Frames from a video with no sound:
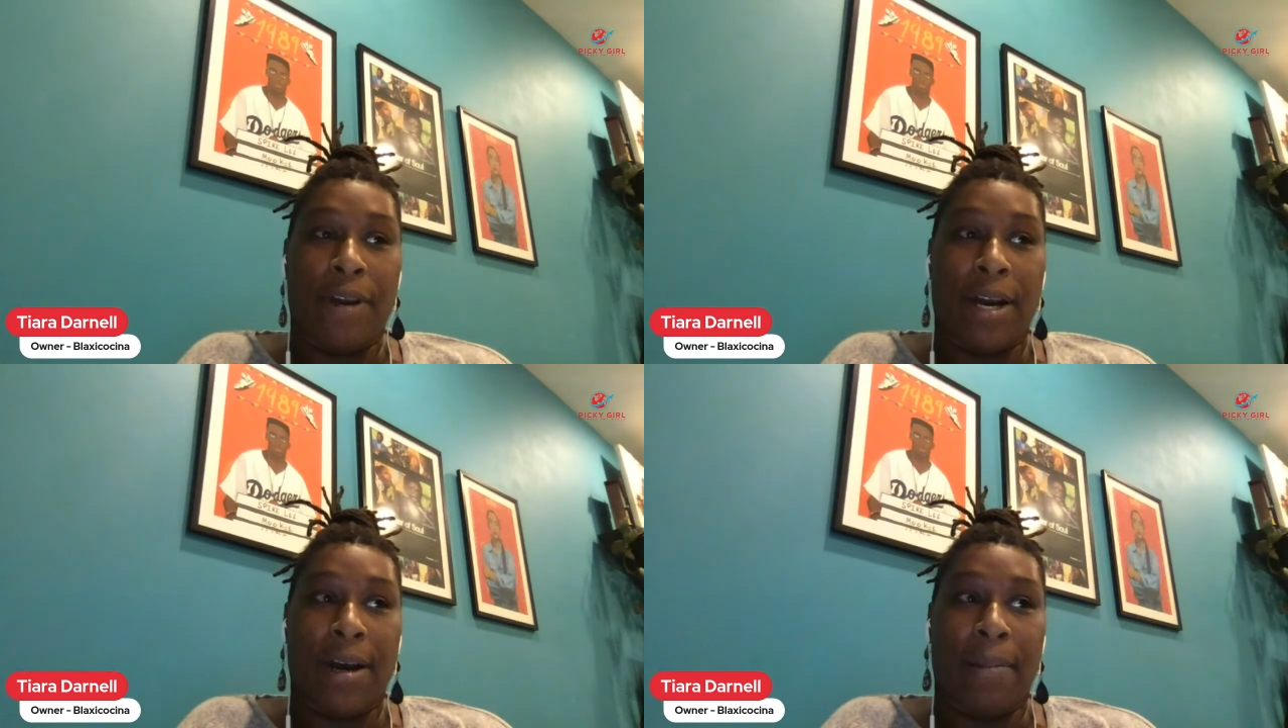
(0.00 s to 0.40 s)

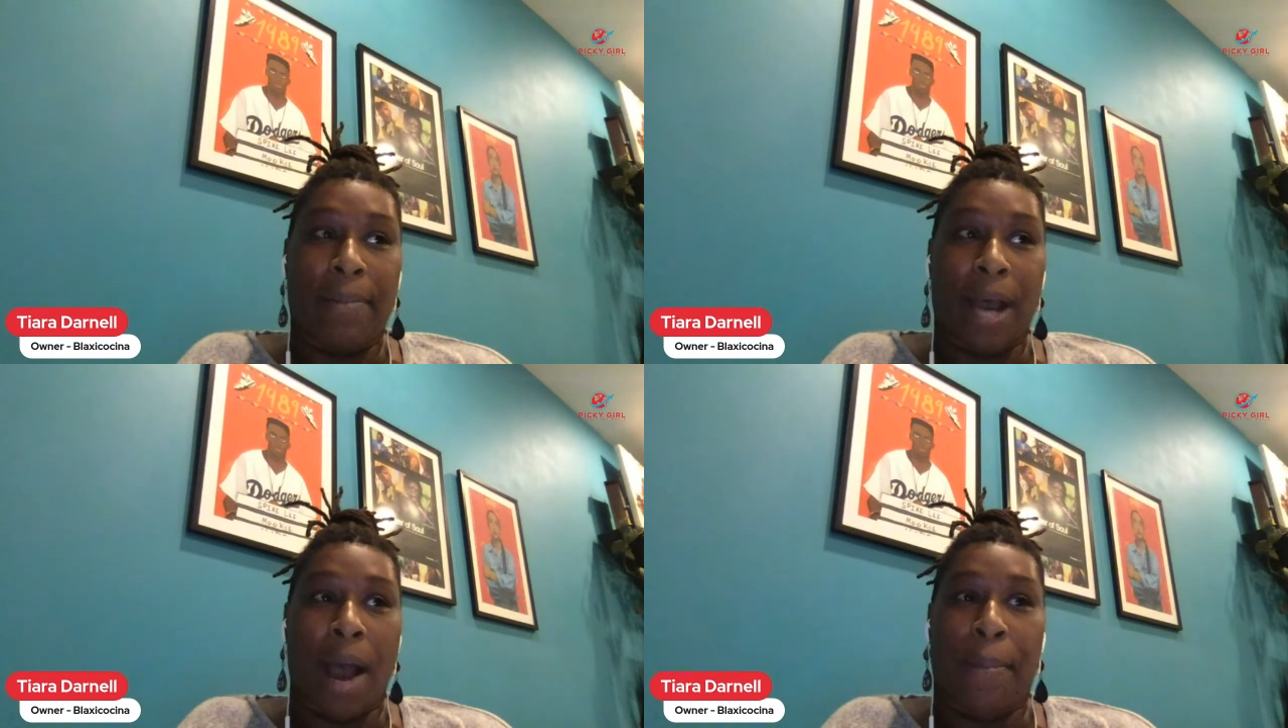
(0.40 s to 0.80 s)

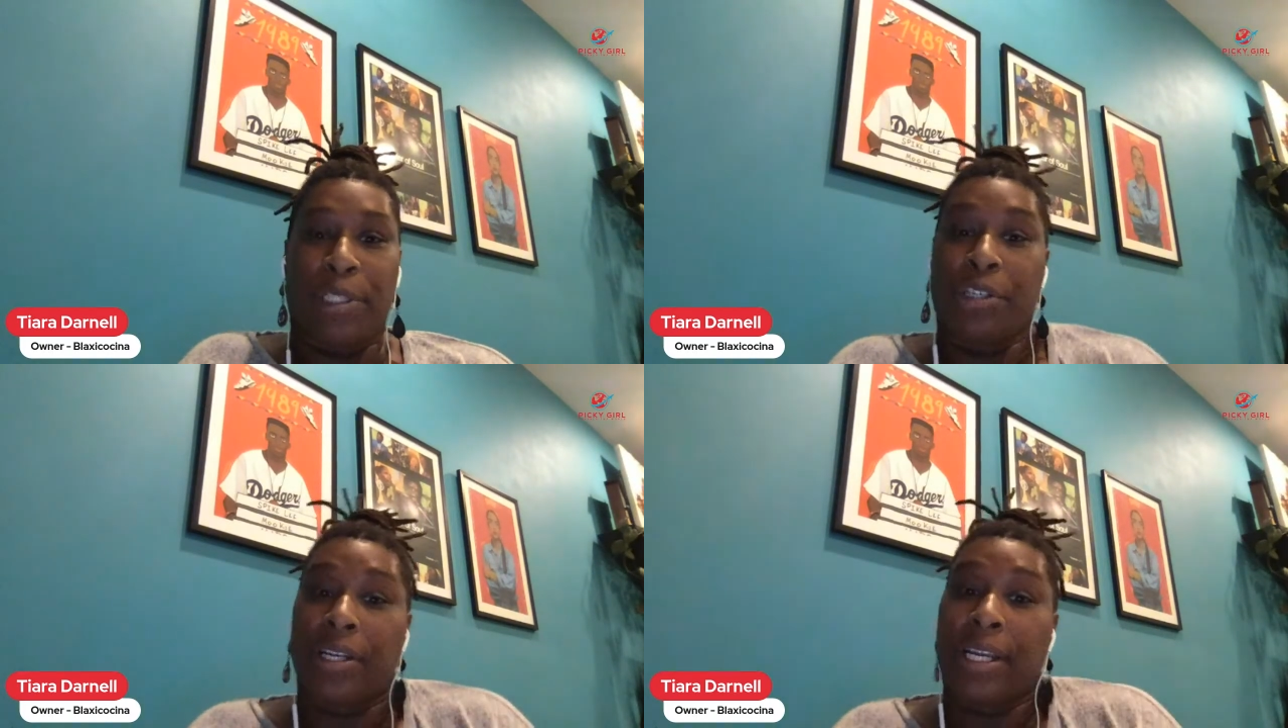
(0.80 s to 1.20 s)
the
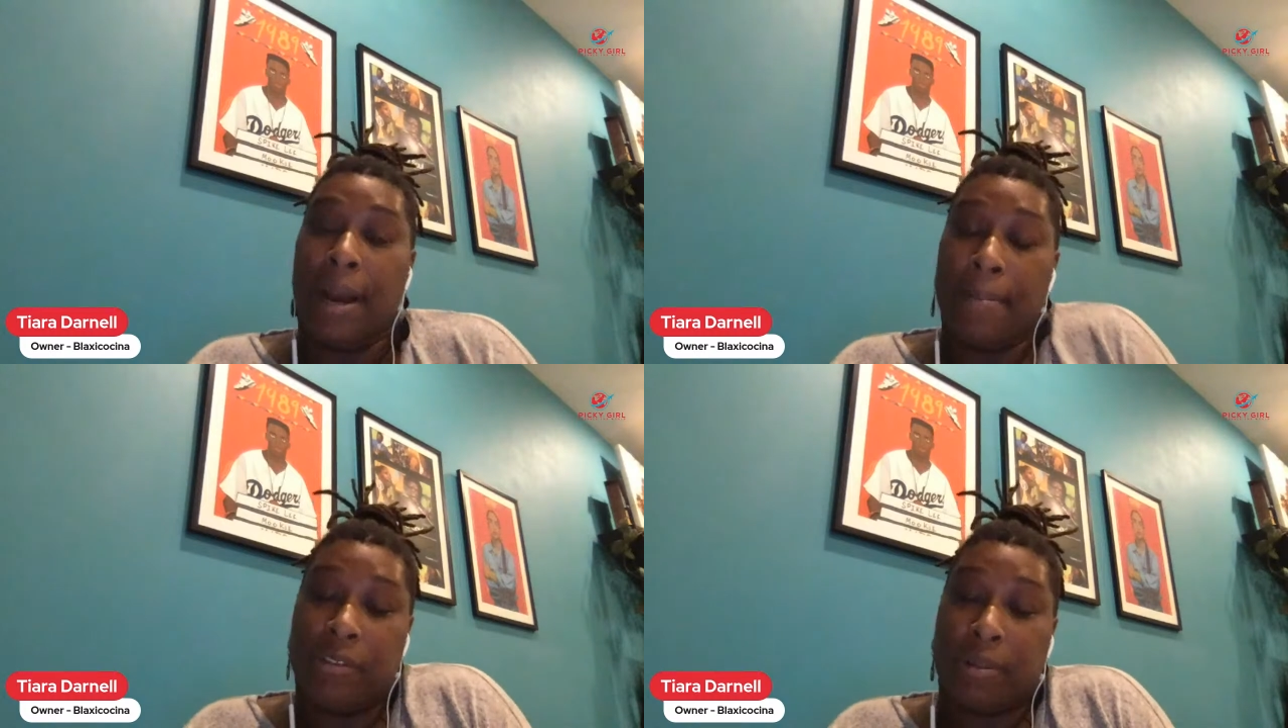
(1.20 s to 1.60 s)
opportunity
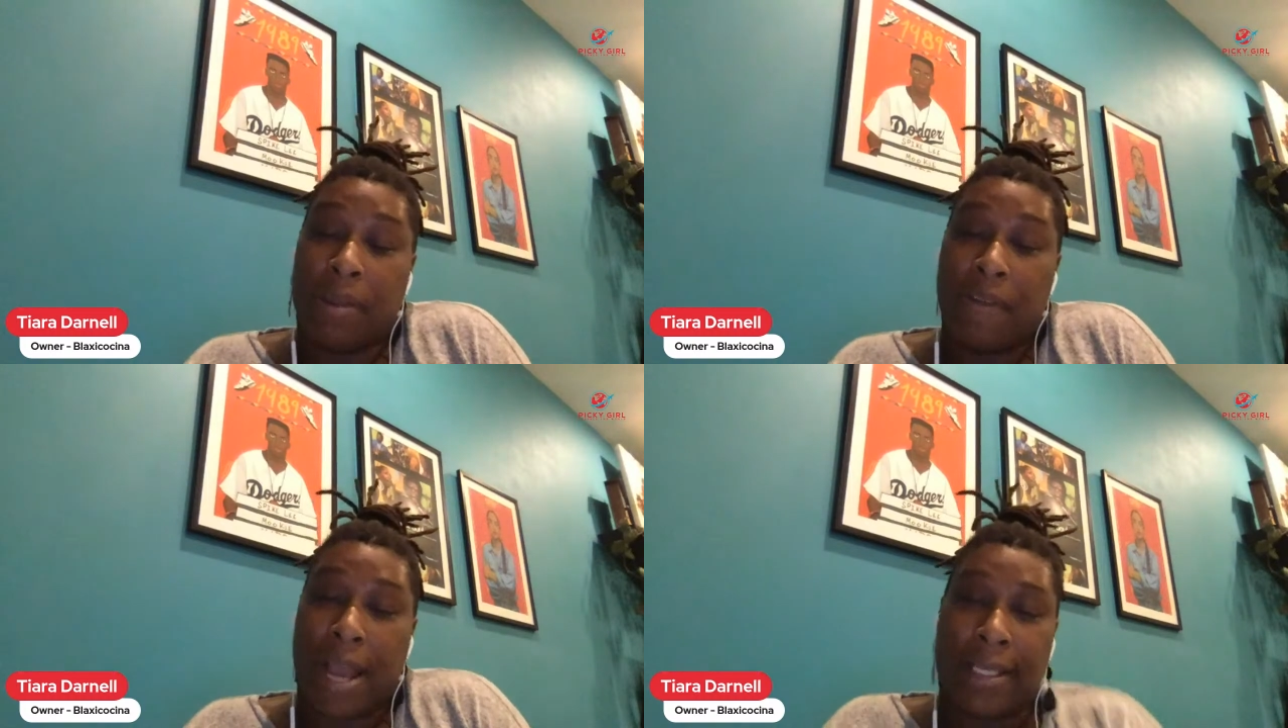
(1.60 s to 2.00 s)
comes from
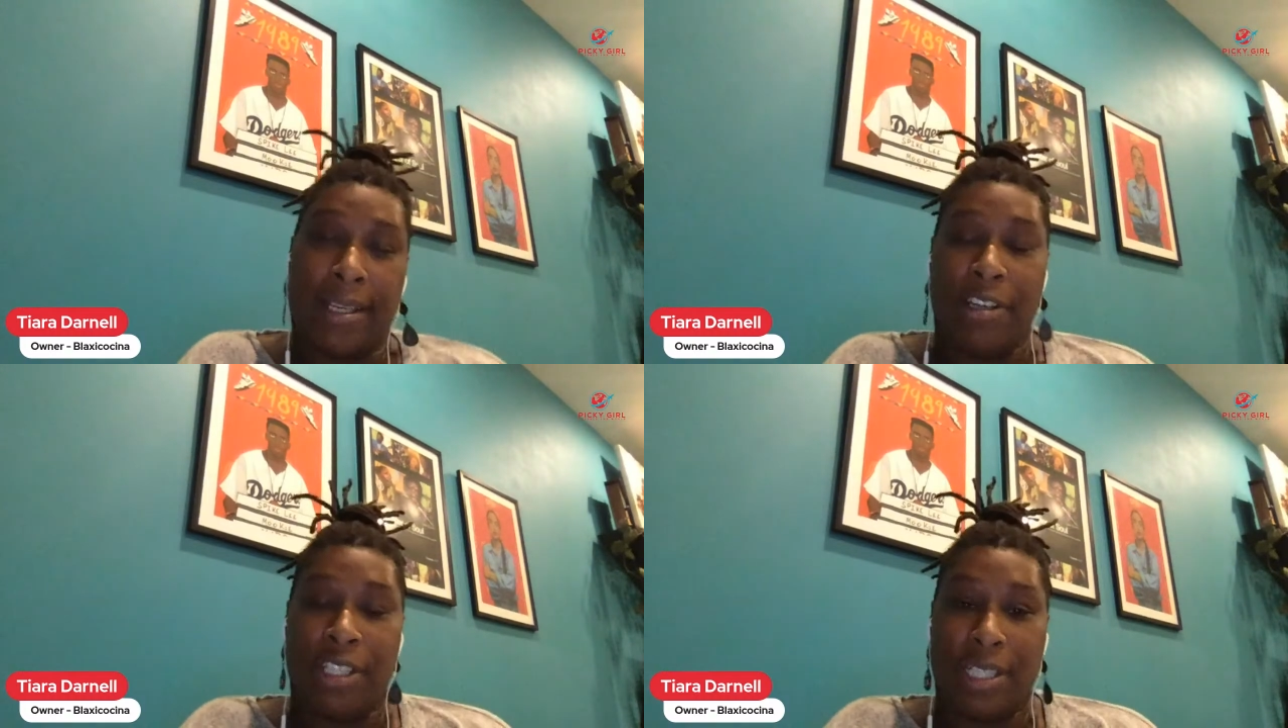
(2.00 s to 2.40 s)
the fact that
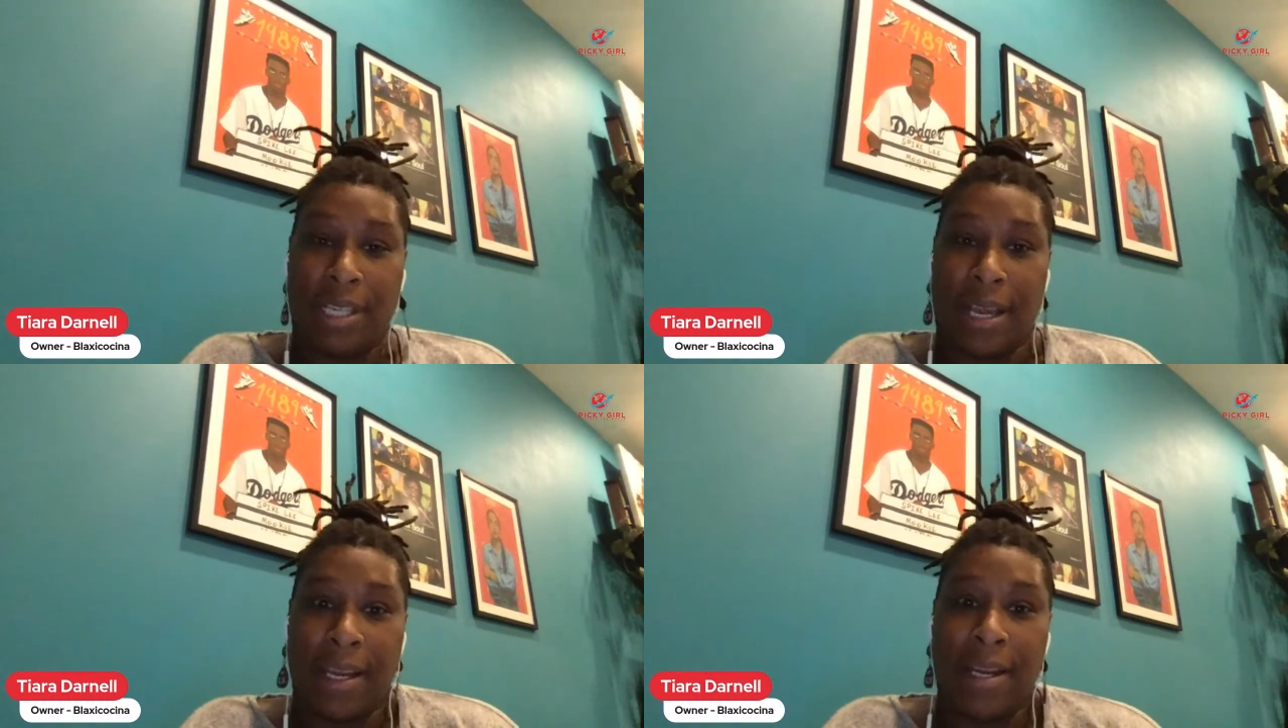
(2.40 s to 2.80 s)
there's just
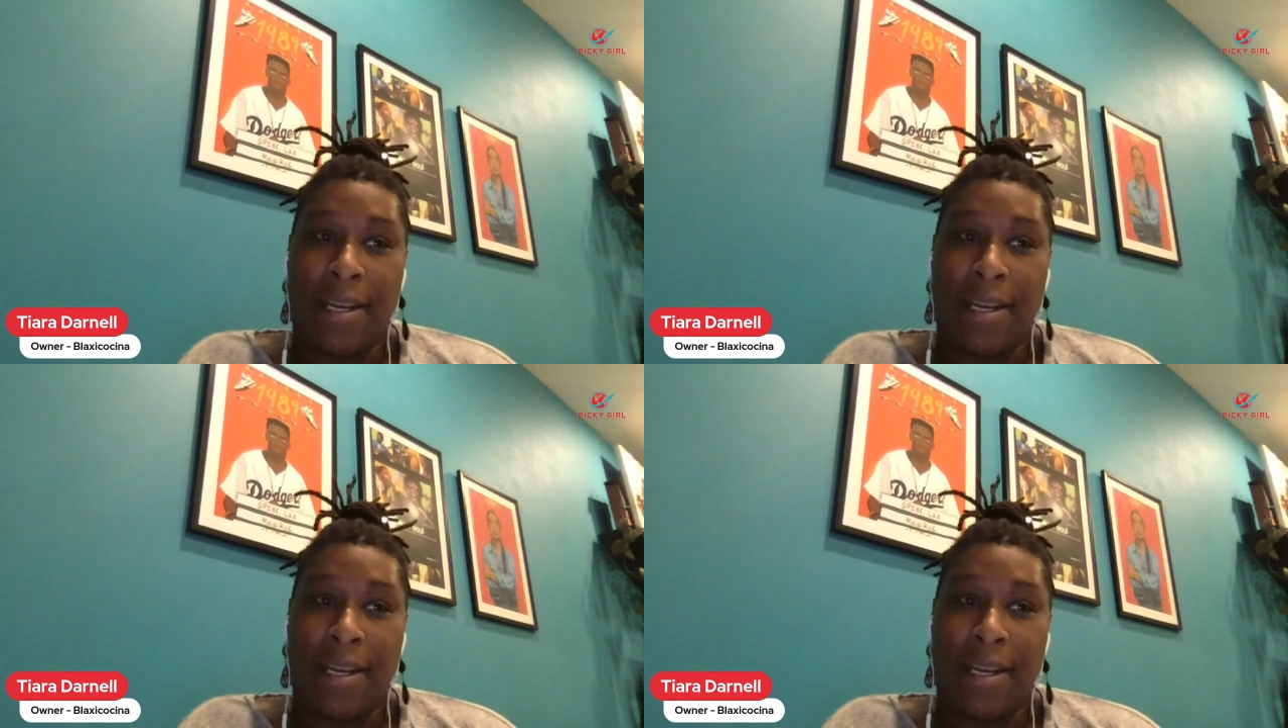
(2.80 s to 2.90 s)
like